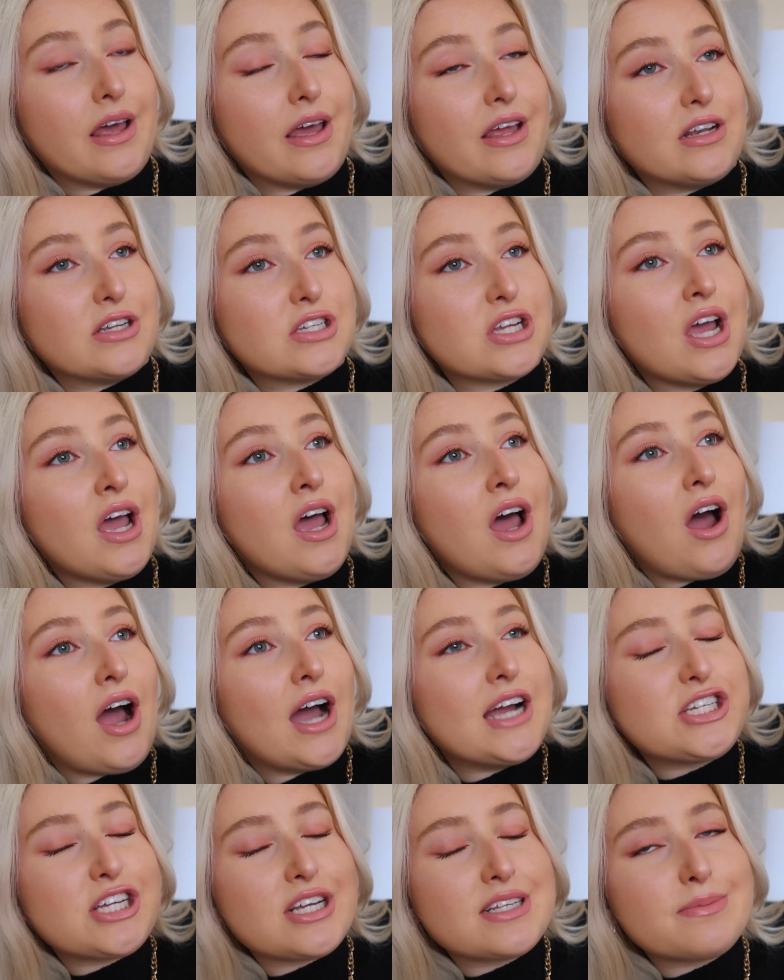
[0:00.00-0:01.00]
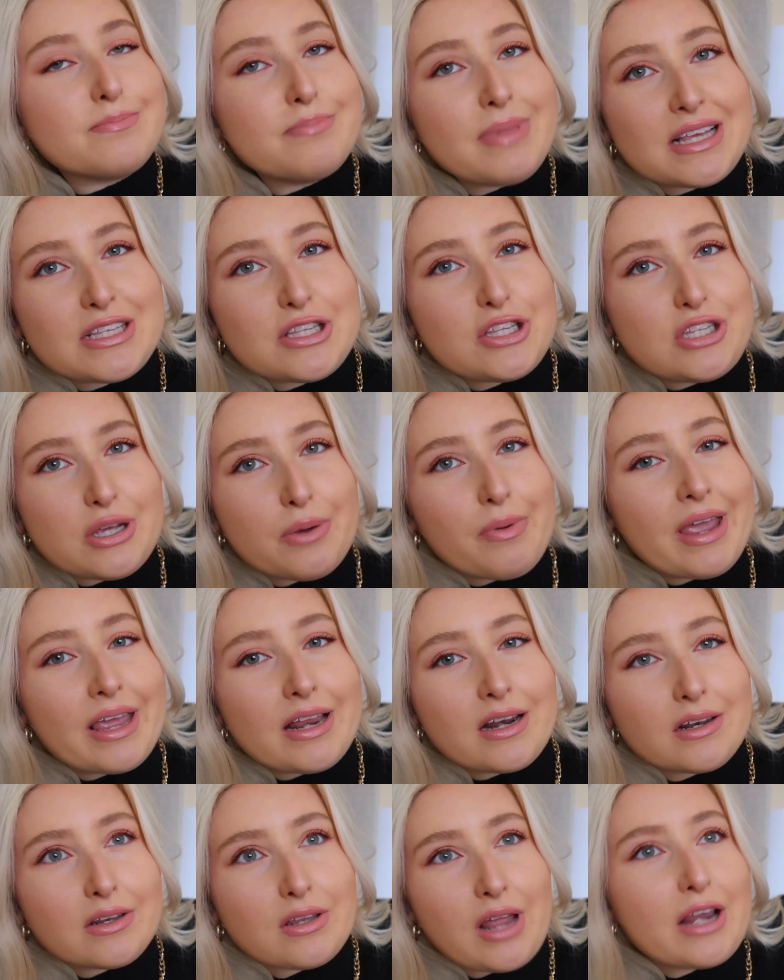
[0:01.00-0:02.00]
And I just miss
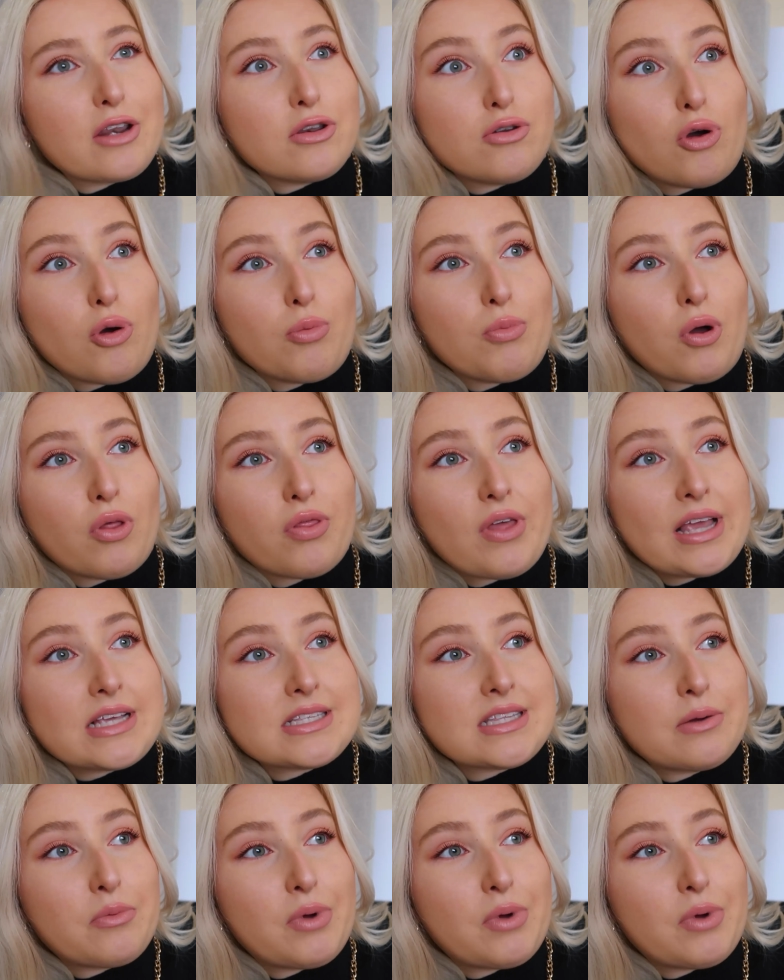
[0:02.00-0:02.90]
doing like normal things.